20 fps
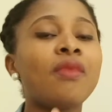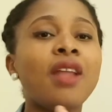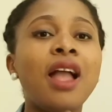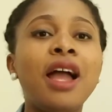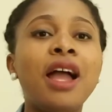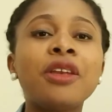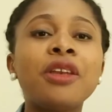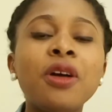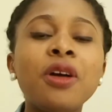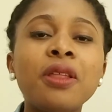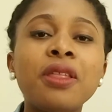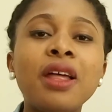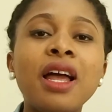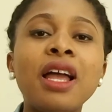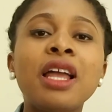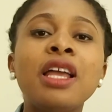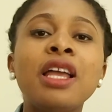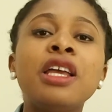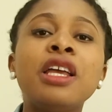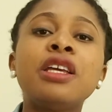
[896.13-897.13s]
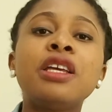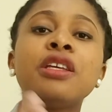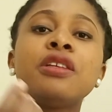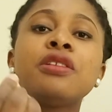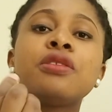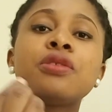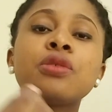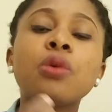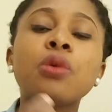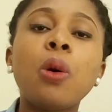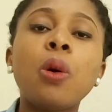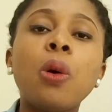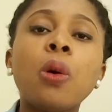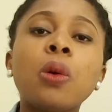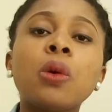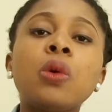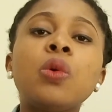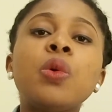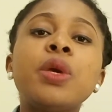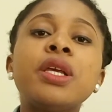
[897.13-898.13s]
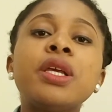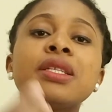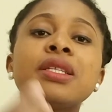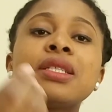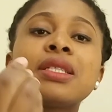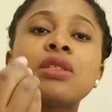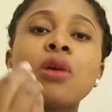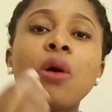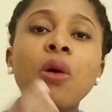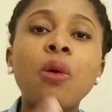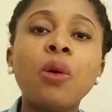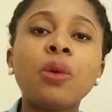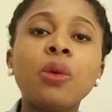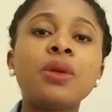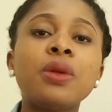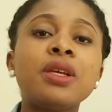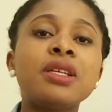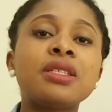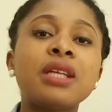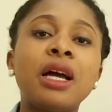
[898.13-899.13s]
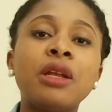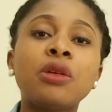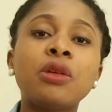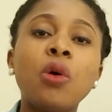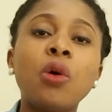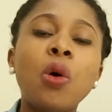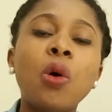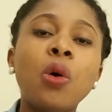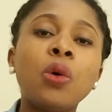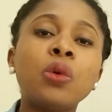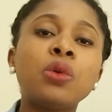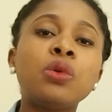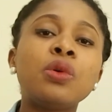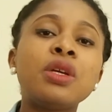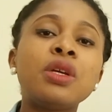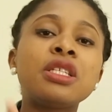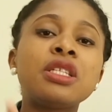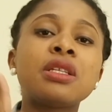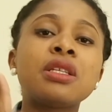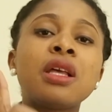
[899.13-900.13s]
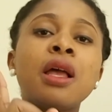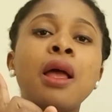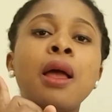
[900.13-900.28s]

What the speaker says: Another is to always, always and always